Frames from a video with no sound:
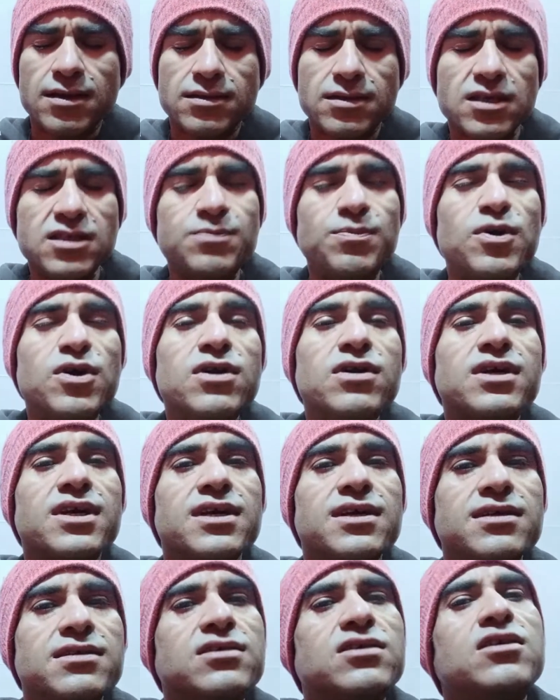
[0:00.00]
This
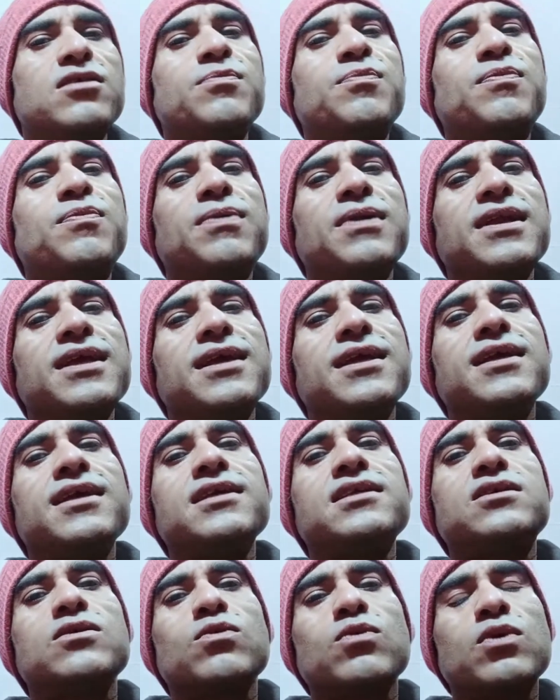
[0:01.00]
book is
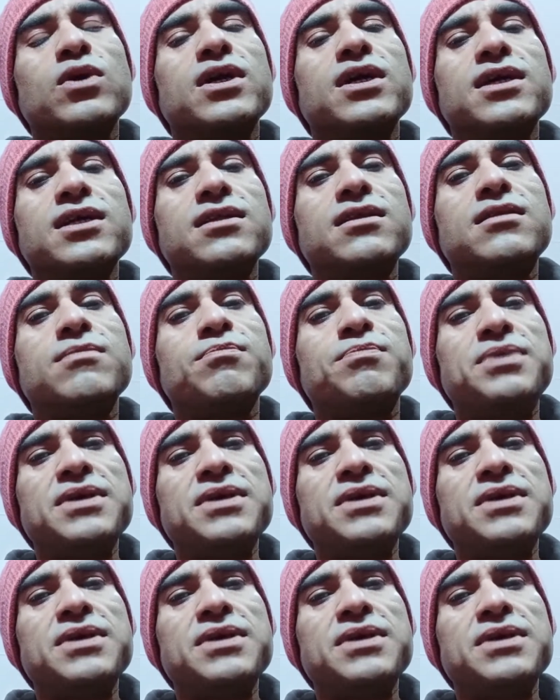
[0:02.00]
replete with